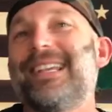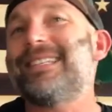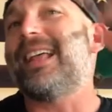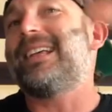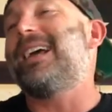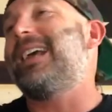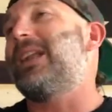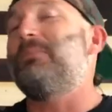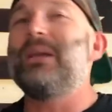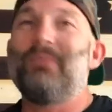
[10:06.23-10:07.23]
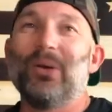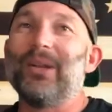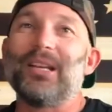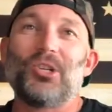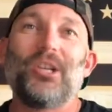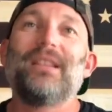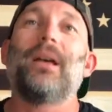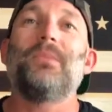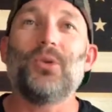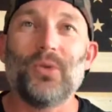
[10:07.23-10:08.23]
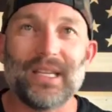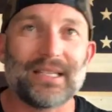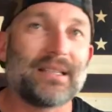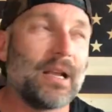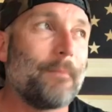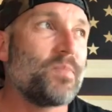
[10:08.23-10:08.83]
I got a big building and shit. I'm doing this.